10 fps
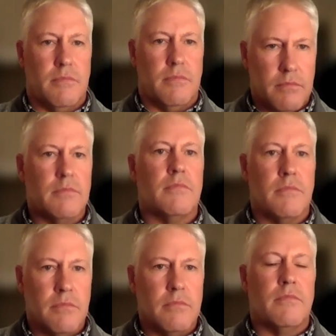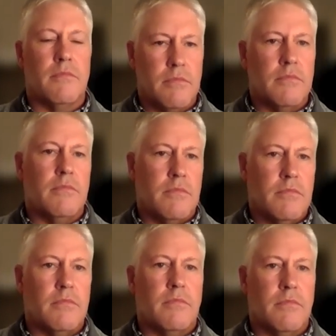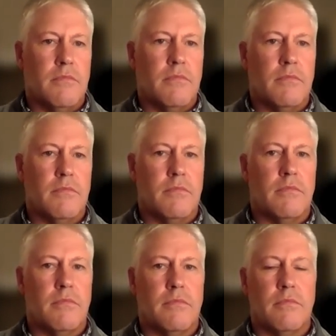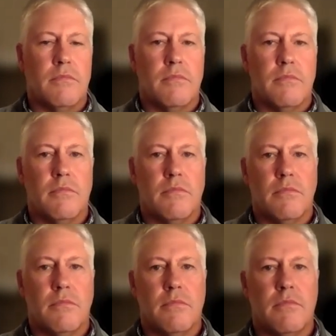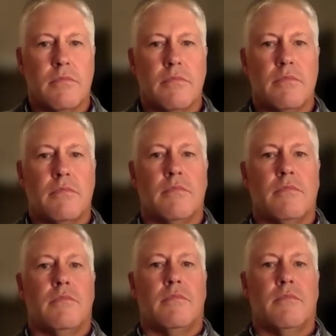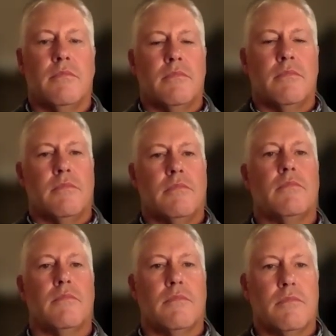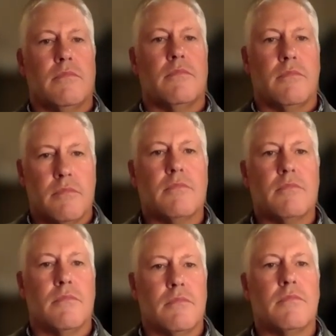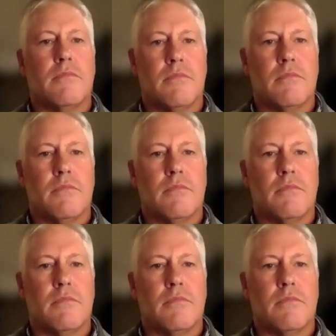[no speech]